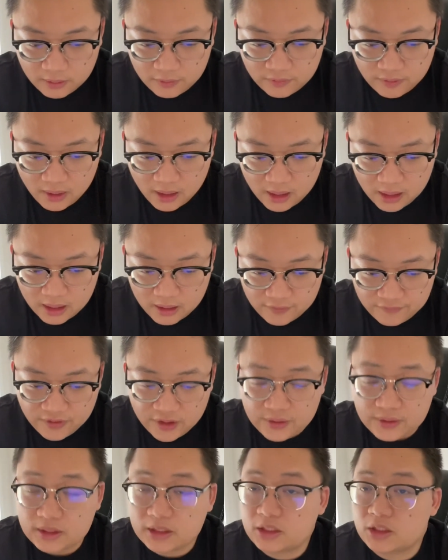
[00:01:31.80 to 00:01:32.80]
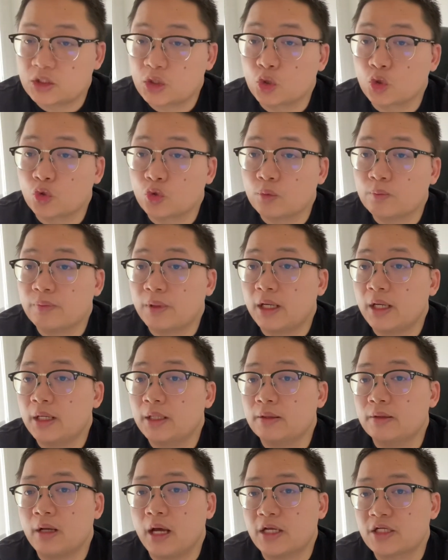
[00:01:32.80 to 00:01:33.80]
very soon.
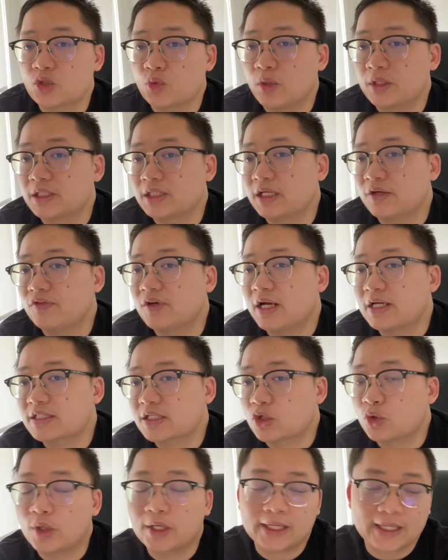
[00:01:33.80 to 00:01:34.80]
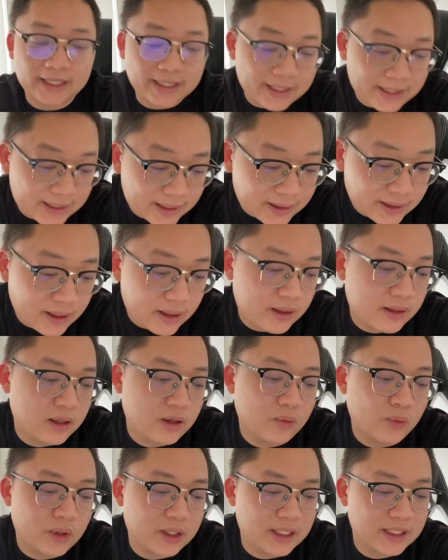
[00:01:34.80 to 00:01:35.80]
But I just wanted to give you guys a quick in on
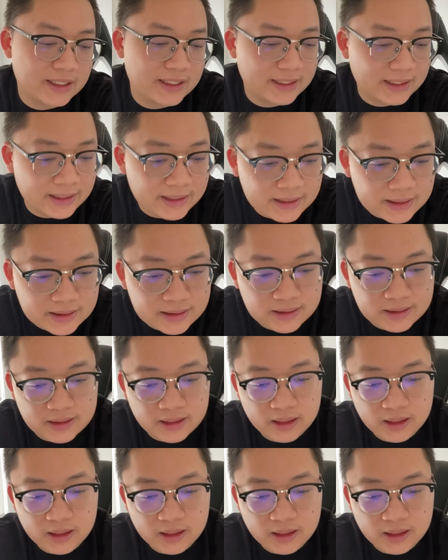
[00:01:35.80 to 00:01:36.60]
what it is,